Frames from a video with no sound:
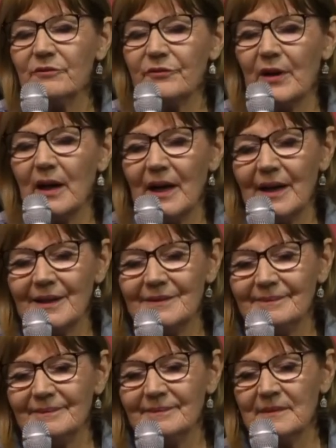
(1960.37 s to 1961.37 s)
fire
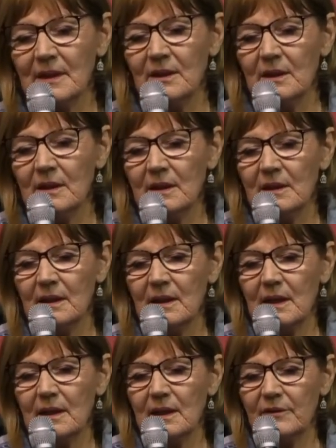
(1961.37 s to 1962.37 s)

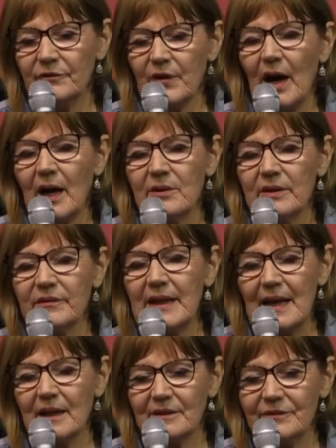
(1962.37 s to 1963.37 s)
a fire of
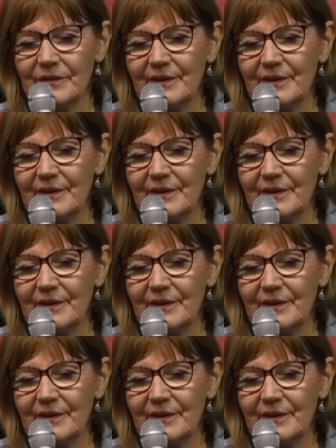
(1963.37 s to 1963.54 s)
love